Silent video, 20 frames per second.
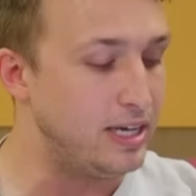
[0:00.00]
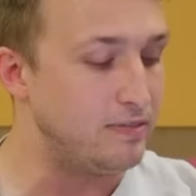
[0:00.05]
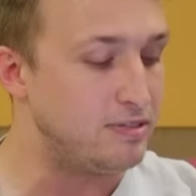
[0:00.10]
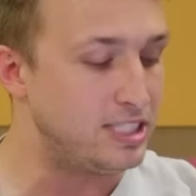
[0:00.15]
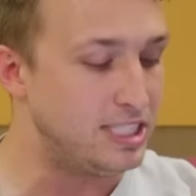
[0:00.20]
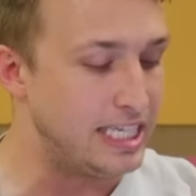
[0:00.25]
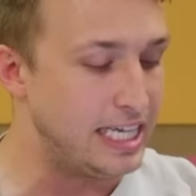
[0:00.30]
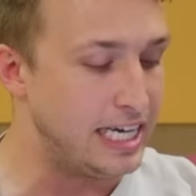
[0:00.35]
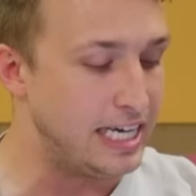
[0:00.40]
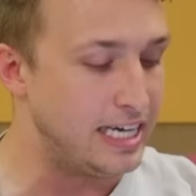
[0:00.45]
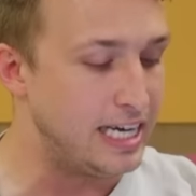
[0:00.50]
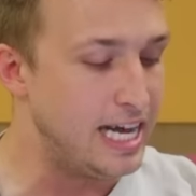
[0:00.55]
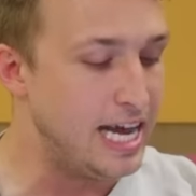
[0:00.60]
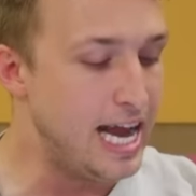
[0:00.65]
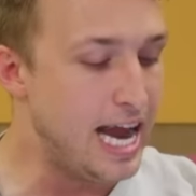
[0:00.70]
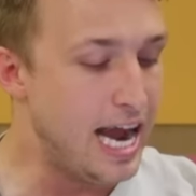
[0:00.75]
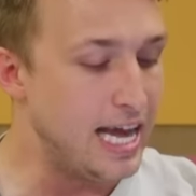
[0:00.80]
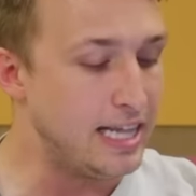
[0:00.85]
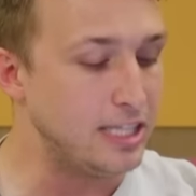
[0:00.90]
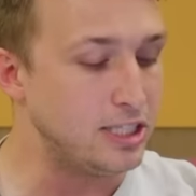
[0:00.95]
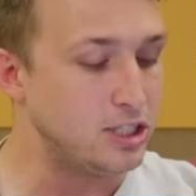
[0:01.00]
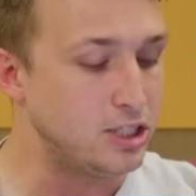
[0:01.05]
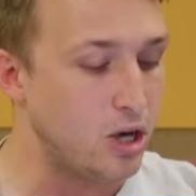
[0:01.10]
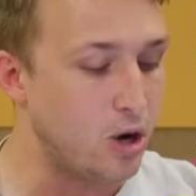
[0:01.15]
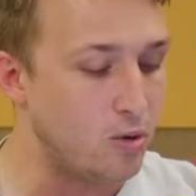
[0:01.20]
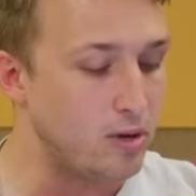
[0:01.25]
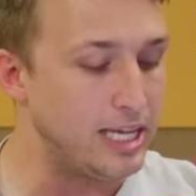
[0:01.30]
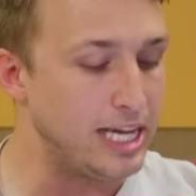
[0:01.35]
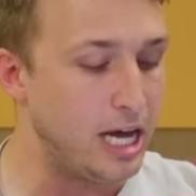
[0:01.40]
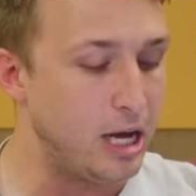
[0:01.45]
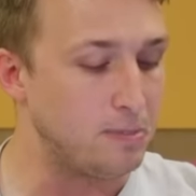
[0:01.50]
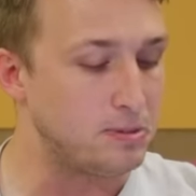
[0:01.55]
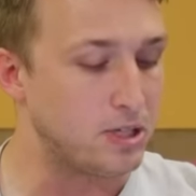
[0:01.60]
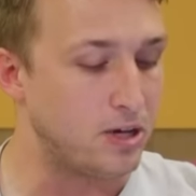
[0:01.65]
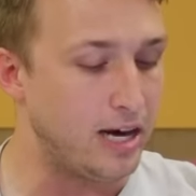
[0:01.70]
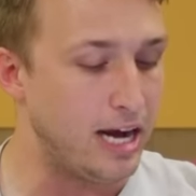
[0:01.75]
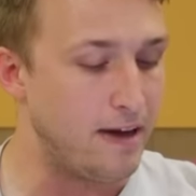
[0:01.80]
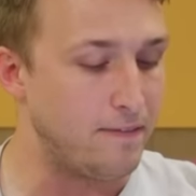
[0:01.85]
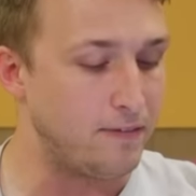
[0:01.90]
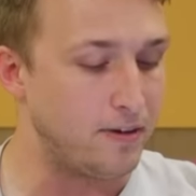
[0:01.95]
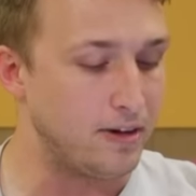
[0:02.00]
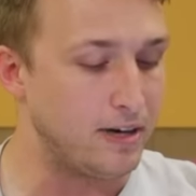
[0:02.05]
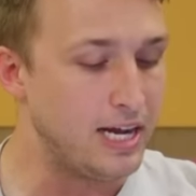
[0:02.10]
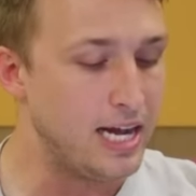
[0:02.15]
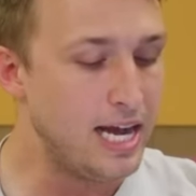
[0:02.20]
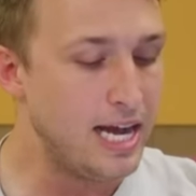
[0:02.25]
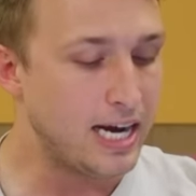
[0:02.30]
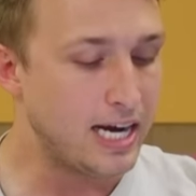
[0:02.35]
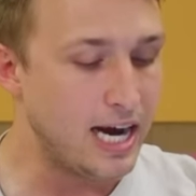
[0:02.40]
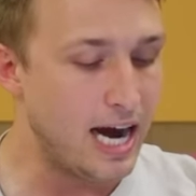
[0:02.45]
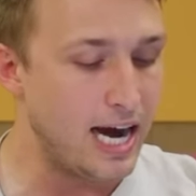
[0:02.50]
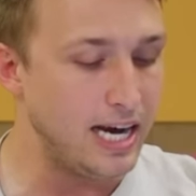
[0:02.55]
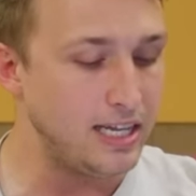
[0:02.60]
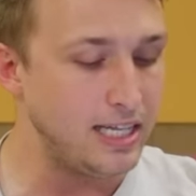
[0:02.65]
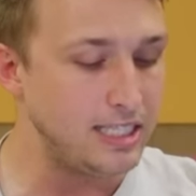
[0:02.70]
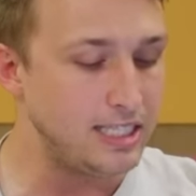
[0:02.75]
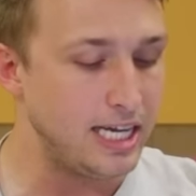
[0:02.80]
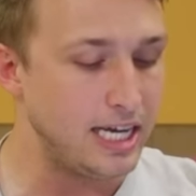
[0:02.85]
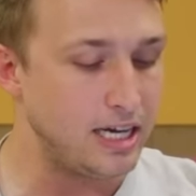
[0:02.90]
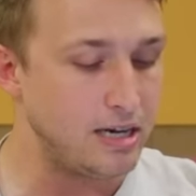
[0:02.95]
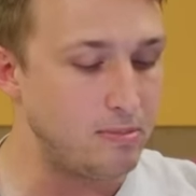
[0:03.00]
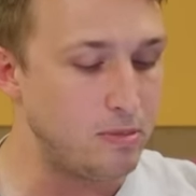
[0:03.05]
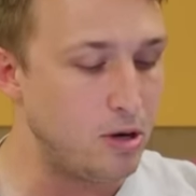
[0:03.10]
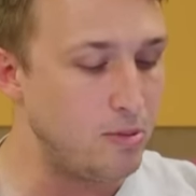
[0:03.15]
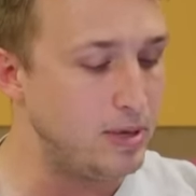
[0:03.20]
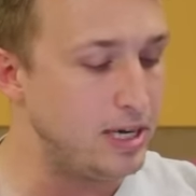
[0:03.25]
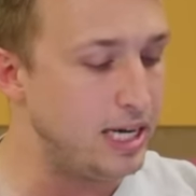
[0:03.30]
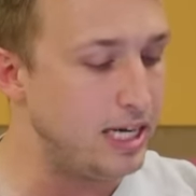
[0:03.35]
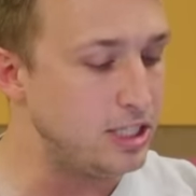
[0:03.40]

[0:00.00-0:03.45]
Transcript: have seen, and this totally helps our effort. Kindly take a moment